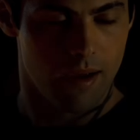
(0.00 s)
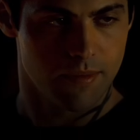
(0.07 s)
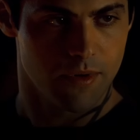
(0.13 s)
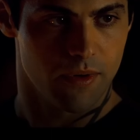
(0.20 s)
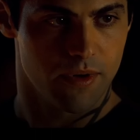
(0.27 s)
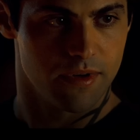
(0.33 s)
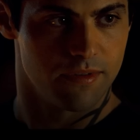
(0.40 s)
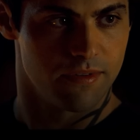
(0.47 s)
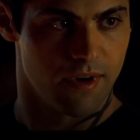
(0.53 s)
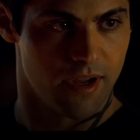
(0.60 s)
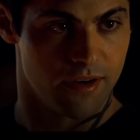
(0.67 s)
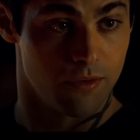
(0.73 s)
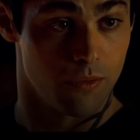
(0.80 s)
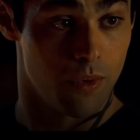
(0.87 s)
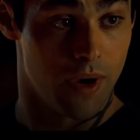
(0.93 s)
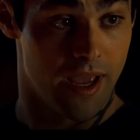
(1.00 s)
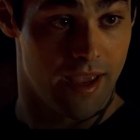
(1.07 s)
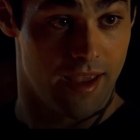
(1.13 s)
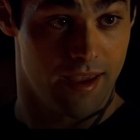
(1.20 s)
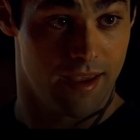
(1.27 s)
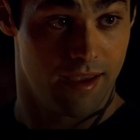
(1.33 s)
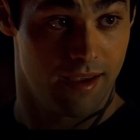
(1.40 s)
I'm going to find a
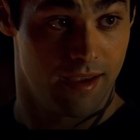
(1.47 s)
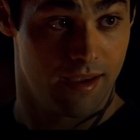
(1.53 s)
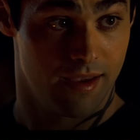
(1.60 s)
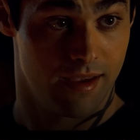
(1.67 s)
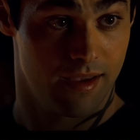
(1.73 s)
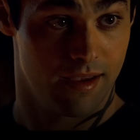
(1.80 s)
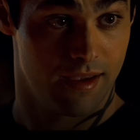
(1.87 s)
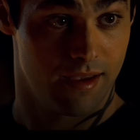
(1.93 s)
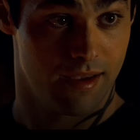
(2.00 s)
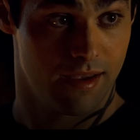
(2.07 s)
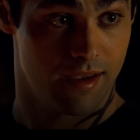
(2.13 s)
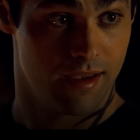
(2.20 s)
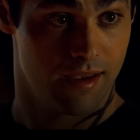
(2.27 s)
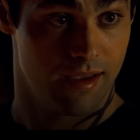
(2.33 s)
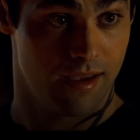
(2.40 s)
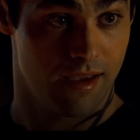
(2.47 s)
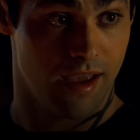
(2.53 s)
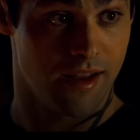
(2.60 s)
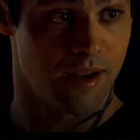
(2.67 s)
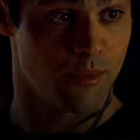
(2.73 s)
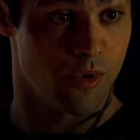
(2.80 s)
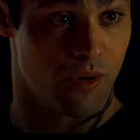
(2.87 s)
way,
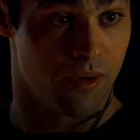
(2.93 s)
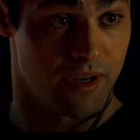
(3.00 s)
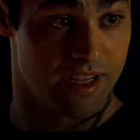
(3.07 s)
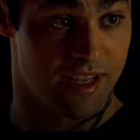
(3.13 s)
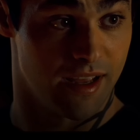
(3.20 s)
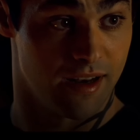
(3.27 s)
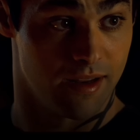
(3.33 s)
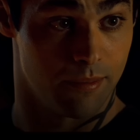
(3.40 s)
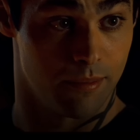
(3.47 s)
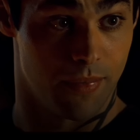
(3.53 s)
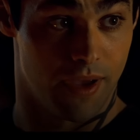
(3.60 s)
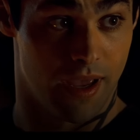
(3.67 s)
and I'm going to get him